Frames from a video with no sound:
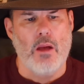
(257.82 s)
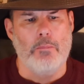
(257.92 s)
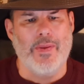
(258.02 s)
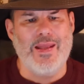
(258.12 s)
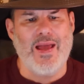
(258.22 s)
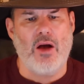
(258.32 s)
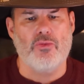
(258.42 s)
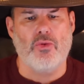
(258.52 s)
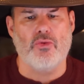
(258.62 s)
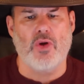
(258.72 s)
Many
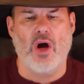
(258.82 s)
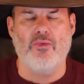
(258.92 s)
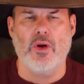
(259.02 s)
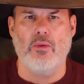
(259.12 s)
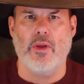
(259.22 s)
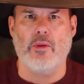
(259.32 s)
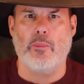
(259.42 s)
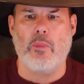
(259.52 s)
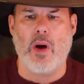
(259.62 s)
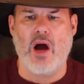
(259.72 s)
households hovering around the
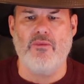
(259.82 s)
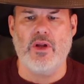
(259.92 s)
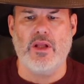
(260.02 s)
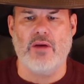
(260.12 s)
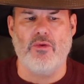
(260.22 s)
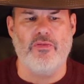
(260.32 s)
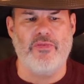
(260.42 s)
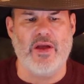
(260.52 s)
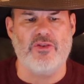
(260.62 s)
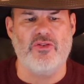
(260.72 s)
poverty level
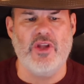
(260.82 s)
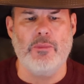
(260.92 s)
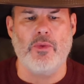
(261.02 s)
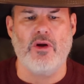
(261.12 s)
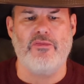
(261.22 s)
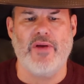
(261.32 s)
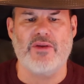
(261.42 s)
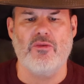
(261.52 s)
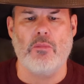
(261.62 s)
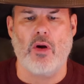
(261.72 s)
face steeper
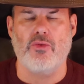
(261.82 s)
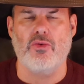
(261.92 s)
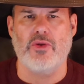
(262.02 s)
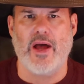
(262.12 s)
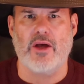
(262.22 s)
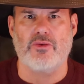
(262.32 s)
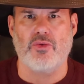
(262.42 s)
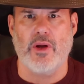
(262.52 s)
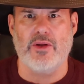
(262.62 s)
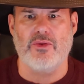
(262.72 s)
effective marginal tax
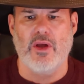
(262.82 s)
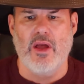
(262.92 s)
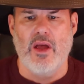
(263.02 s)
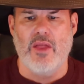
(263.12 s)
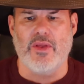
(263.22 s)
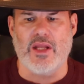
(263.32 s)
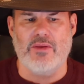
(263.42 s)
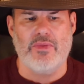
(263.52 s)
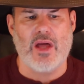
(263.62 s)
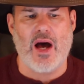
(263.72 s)
rates than
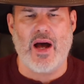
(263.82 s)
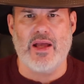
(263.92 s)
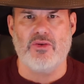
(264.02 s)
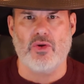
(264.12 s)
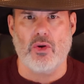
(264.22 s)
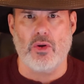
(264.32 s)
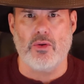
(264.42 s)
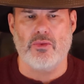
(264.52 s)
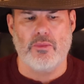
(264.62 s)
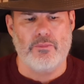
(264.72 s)
even the highest
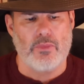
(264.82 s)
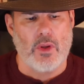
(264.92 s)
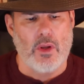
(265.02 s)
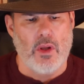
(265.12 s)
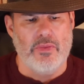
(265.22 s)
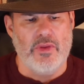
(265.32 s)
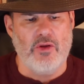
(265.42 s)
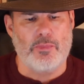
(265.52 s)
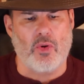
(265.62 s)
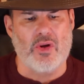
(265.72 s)
earners.
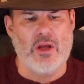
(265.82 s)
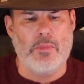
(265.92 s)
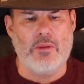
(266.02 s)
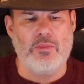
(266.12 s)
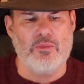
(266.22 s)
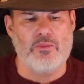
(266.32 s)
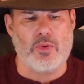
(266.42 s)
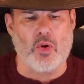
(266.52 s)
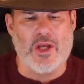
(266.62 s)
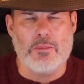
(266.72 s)
These
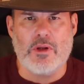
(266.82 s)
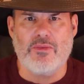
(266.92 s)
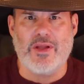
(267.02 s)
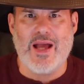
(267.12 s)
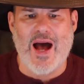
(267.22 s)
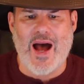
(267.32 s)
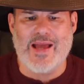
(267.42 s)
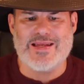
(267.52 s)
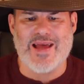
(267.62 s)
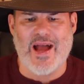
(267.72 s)
prohibitively high
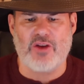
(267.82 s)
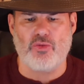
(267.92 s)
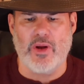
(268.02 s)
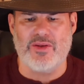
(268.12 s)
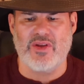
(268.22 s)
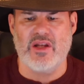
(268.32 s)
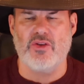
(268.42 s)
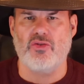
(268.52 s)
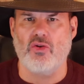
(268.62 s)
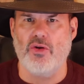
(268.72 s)
tax rates can
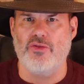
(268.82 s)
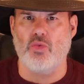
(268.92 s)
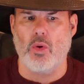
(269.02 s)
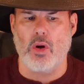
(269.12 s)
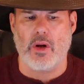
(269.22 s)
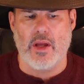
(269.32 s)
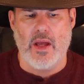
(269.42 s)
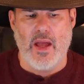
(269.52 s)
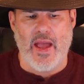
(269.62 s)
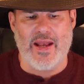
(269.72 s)
discourage work
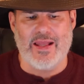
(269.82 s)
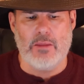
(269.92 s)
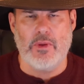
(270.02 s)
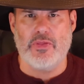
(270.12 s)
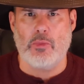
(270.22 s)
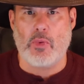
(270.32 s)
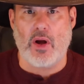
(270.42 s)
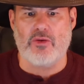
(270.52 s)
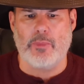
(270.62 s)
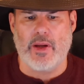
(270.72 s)
and limit their
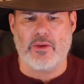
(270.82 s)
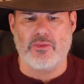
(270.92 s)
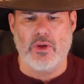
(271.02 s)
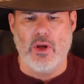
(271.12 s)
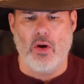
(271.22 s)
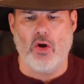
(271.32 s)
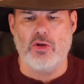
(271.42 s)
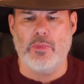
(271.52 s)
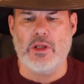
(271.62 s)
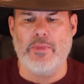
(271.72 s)
prospects,
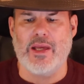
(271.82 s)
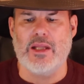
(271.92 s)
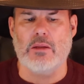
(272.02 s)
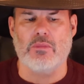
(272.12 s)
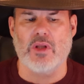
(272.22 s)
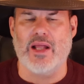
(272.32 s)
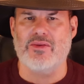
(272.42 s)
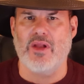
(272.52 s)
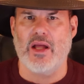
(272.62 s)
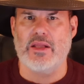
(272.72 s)
ultimately making them
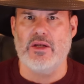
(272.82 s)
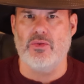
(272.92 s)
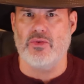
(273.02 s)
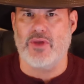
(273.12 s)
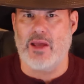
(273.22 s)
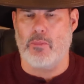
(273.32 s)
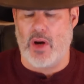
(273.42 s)
less likely to escape